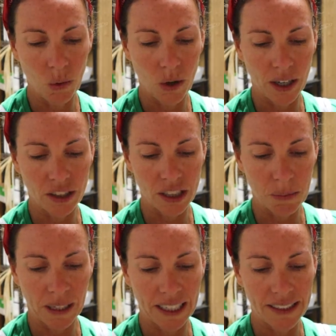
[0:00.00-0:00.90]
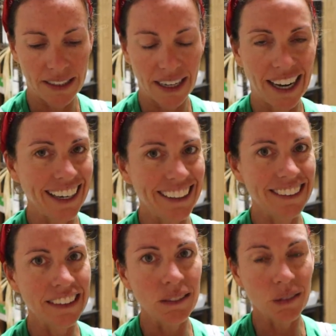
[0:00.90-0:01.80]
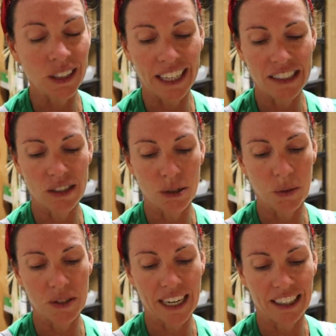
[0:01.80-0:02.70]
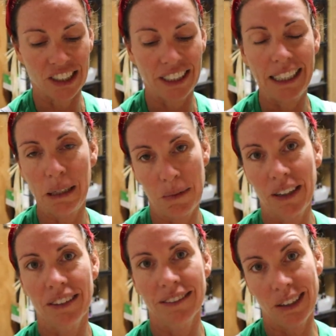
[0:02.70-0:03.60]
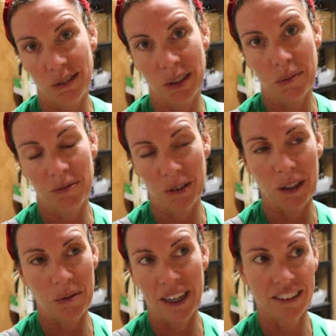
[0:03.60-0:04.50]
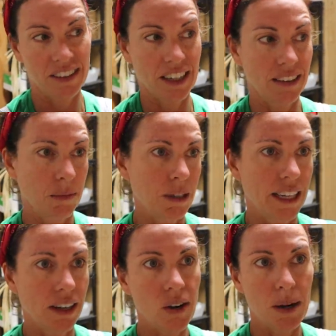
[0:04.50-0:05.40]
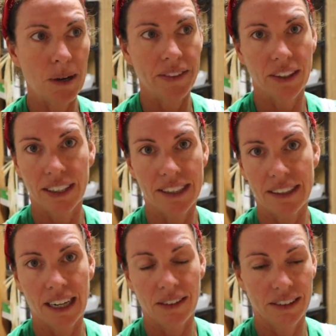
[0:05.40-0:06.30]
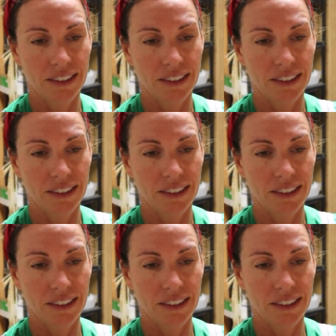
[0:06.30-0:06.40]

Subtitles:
award just because I didn't realize you're supposed to actually email YouTube for the award. I just thought they'd be like, oh, I'm on their list now.